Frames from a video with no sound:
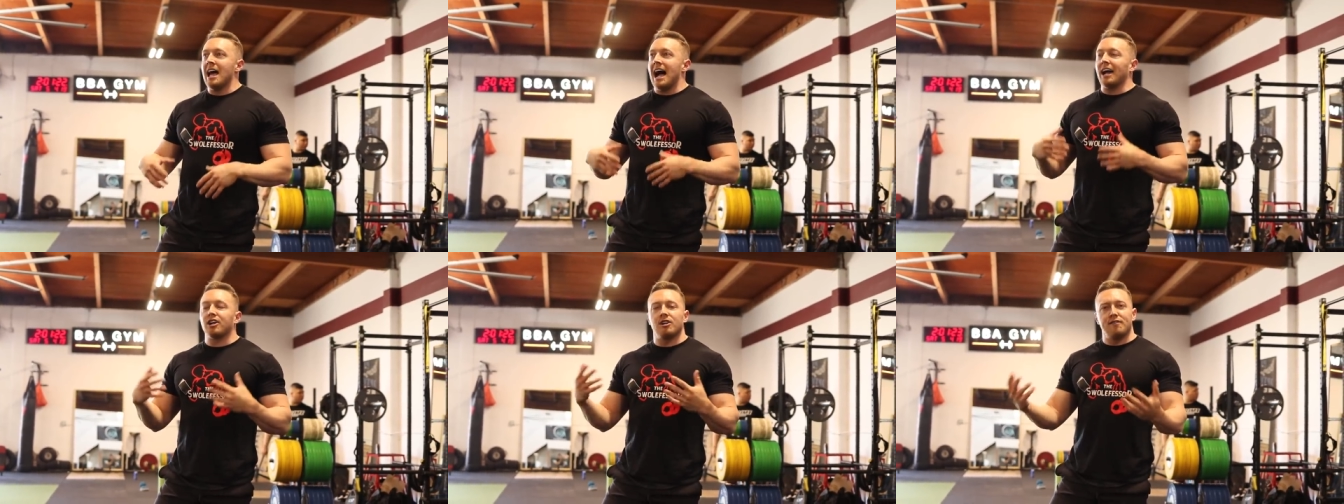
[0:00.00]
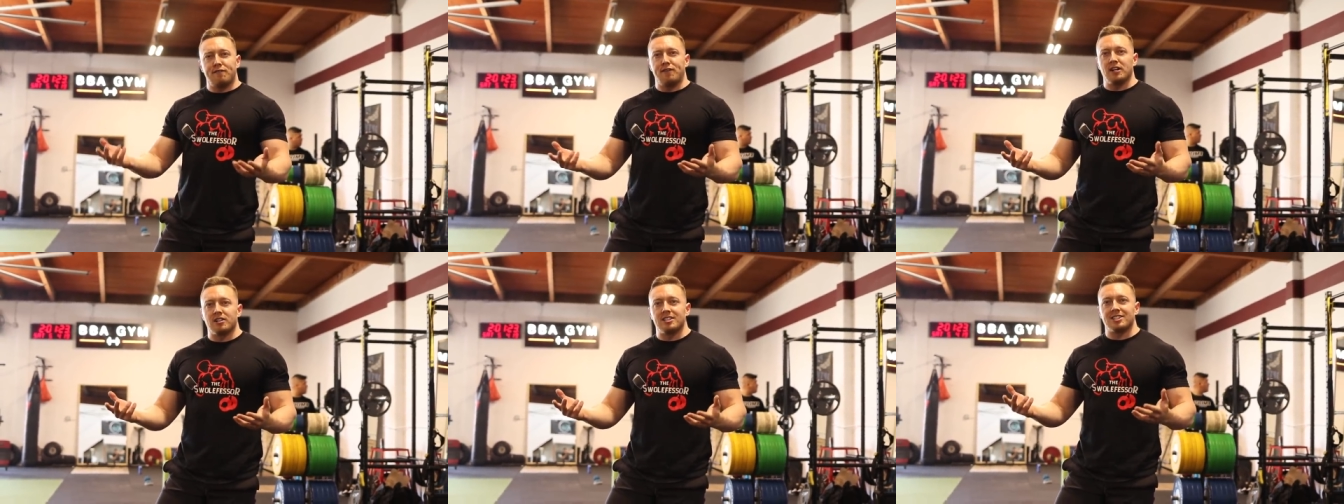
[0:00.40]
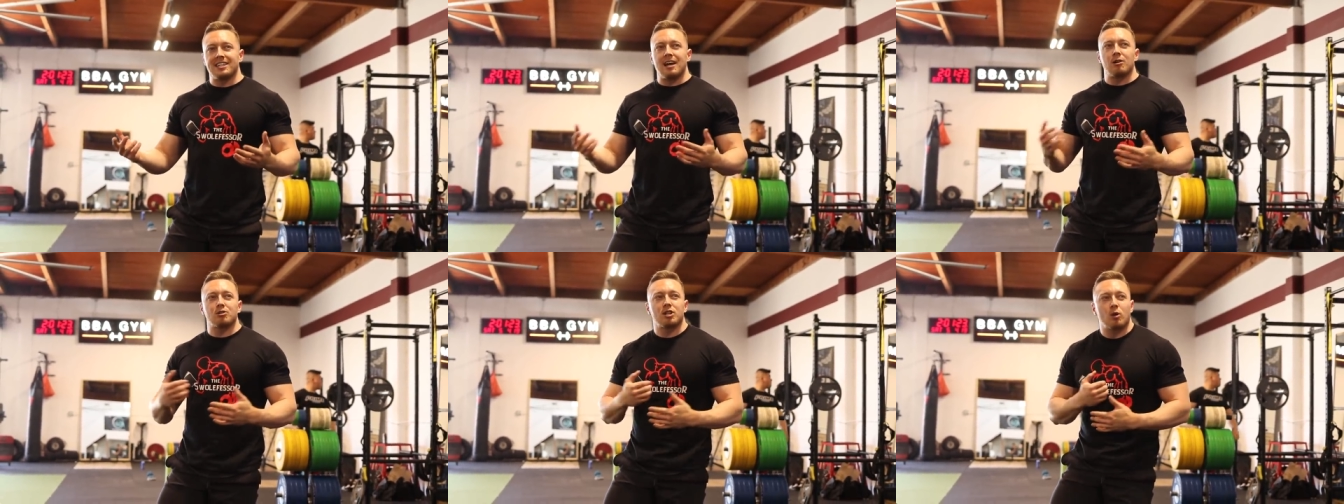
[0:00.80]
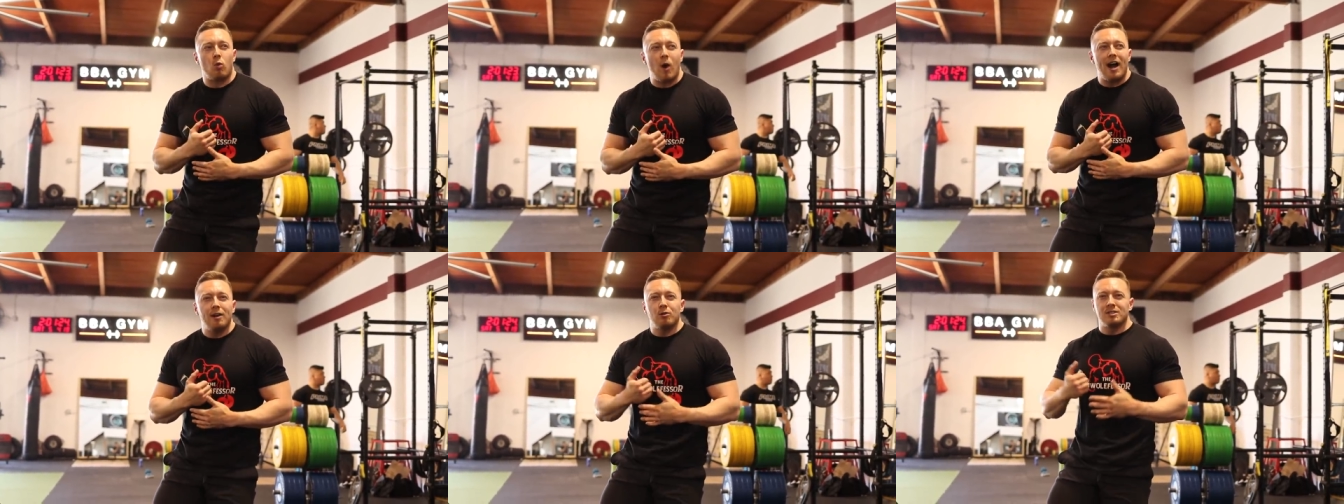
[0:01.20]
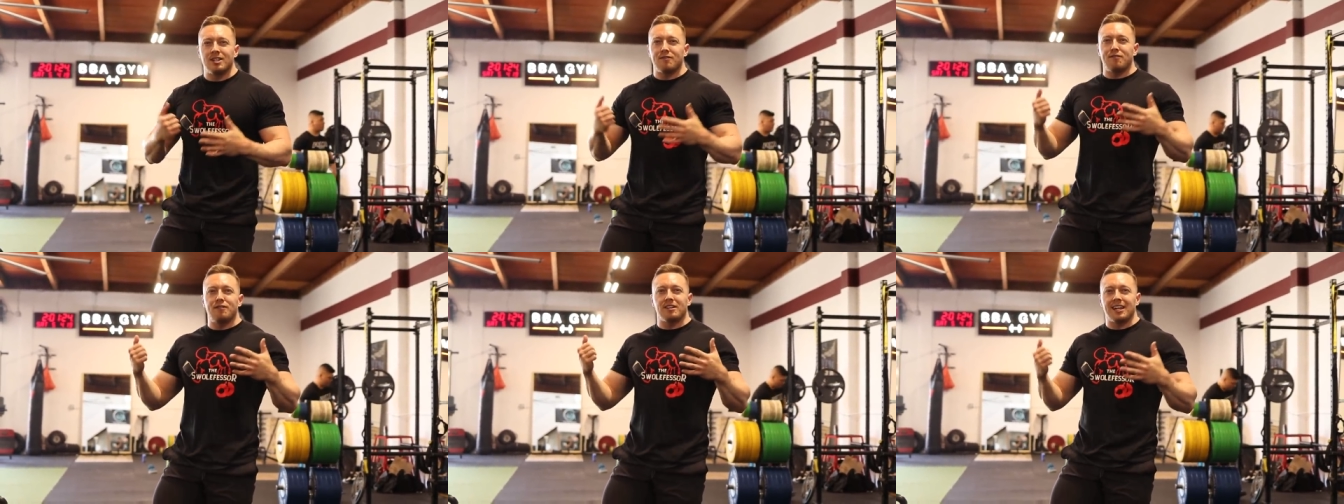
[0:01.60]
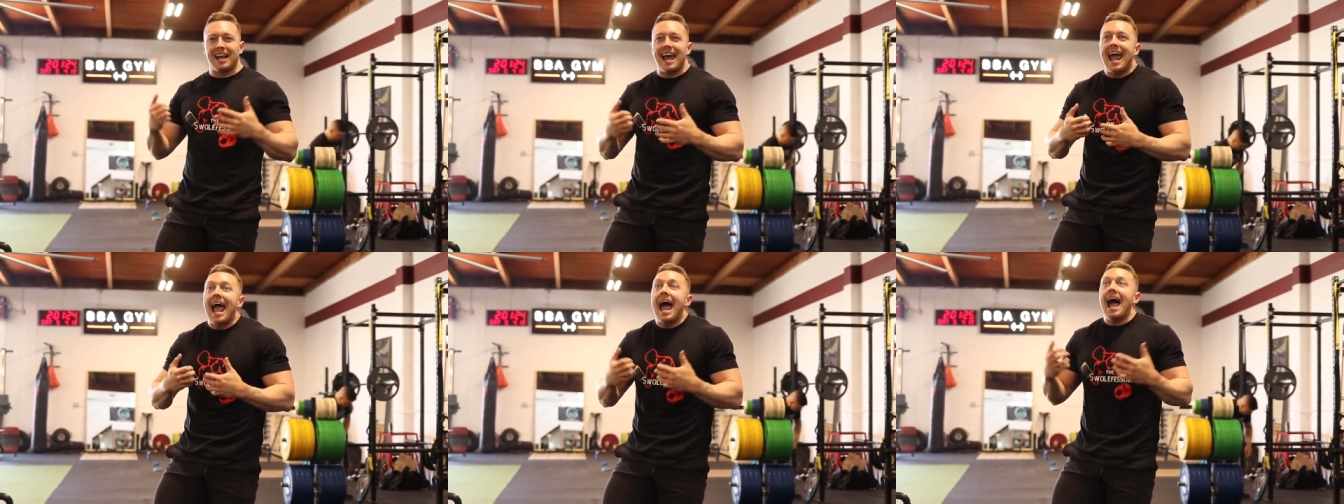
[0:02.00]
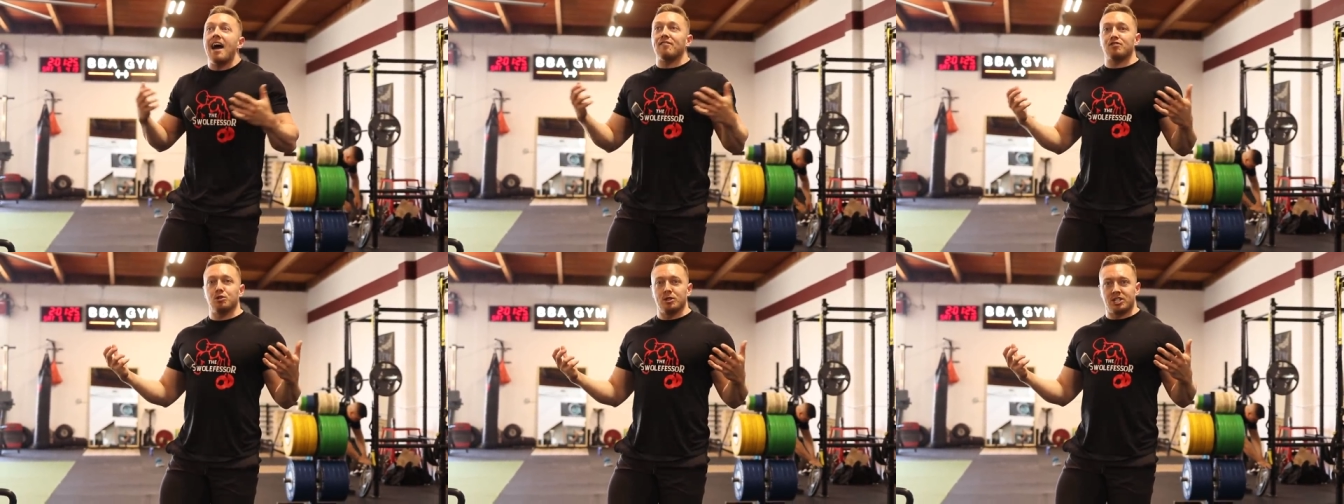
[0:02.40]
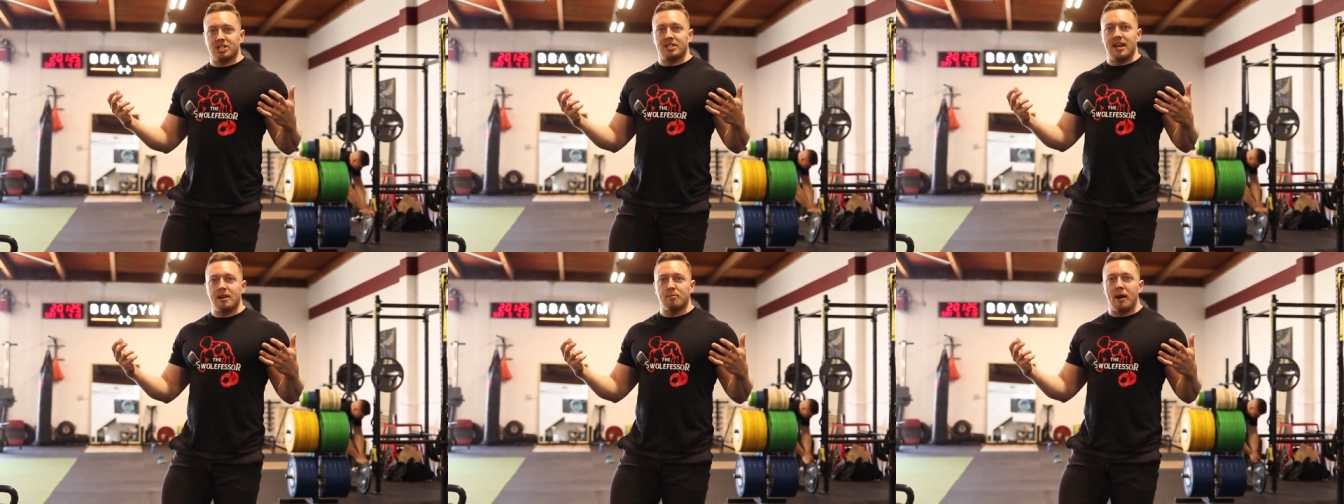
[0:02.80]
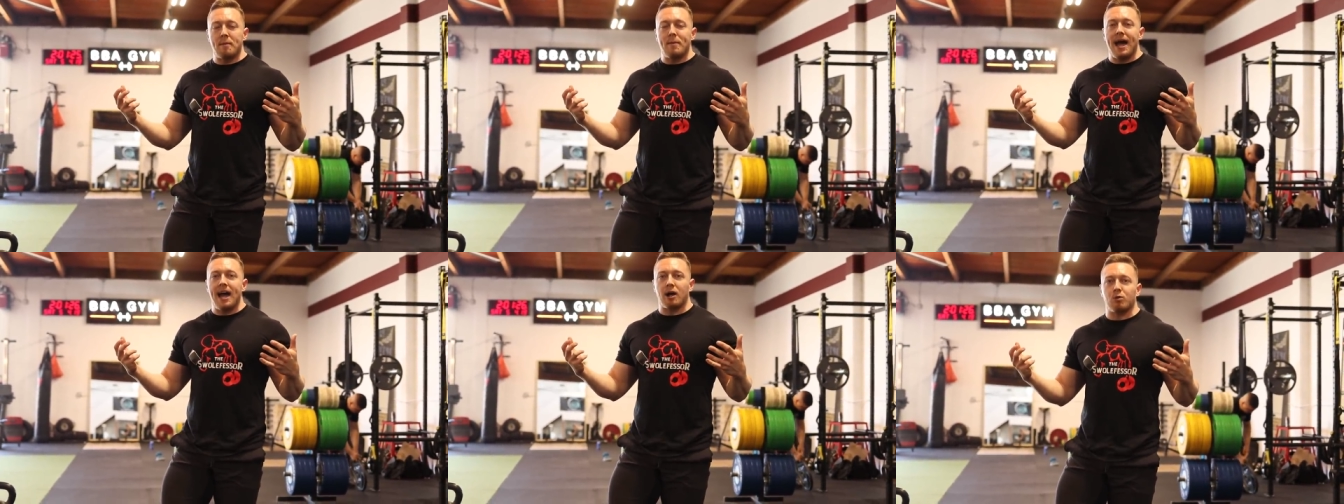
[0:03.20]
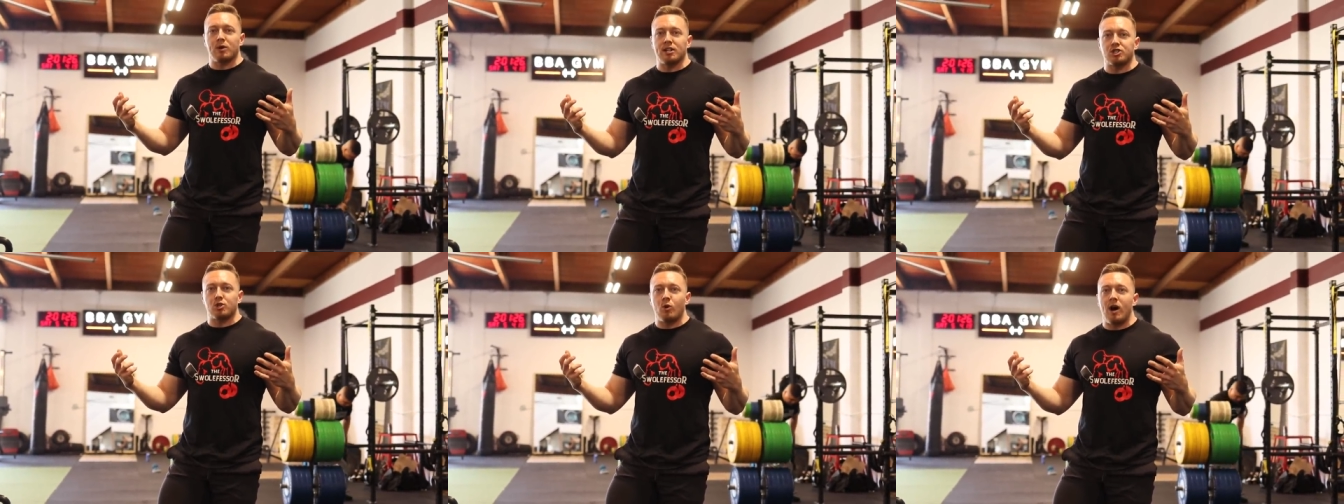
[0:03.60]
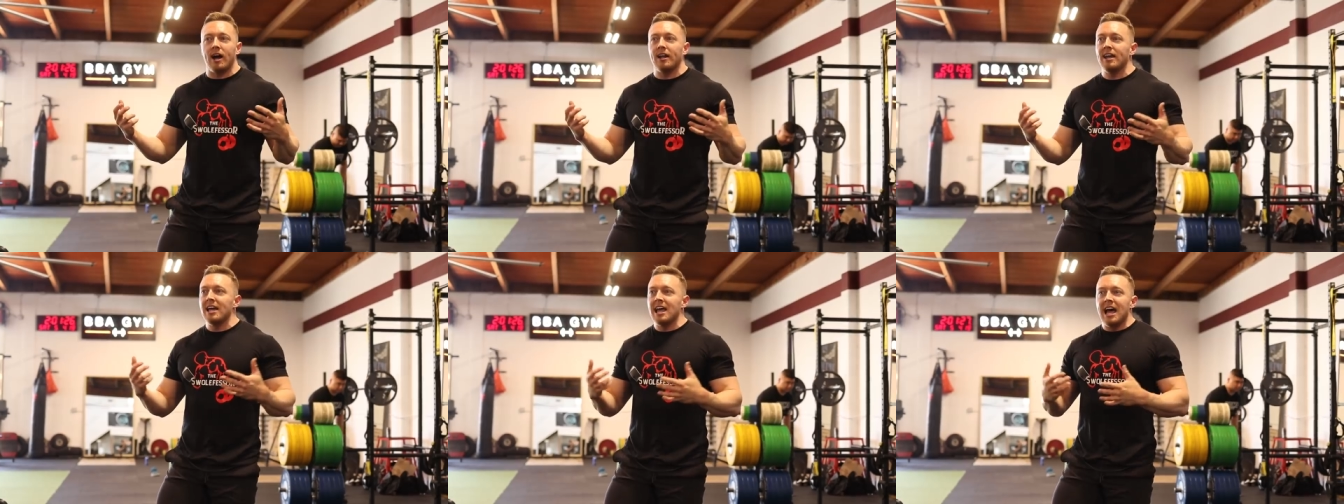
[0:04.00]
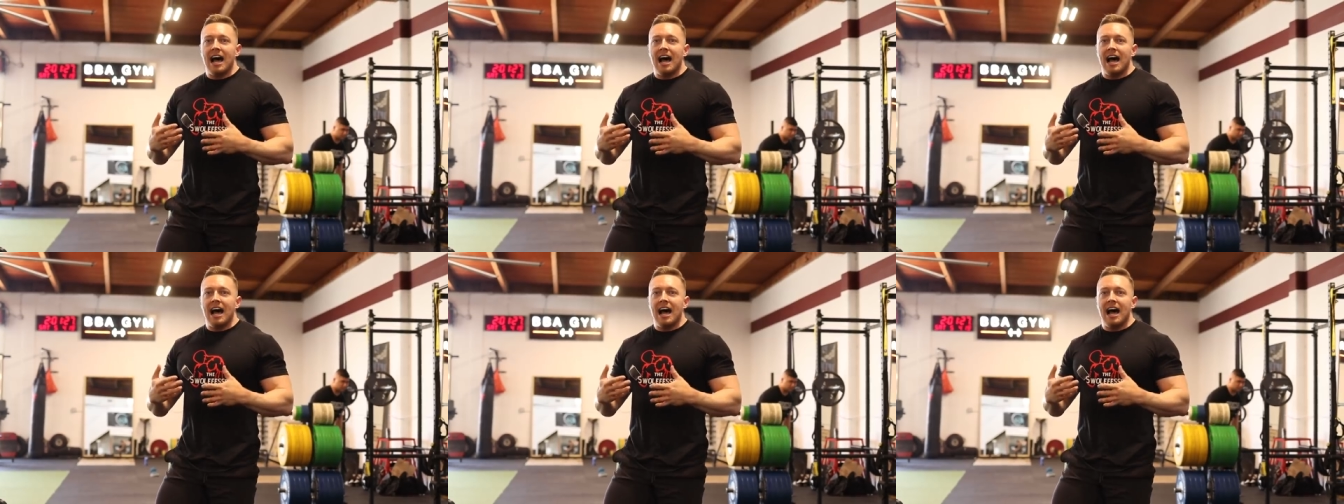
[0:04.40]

I couldn't figure this out. I was like, why does it feel like I have to extend my back when I squat?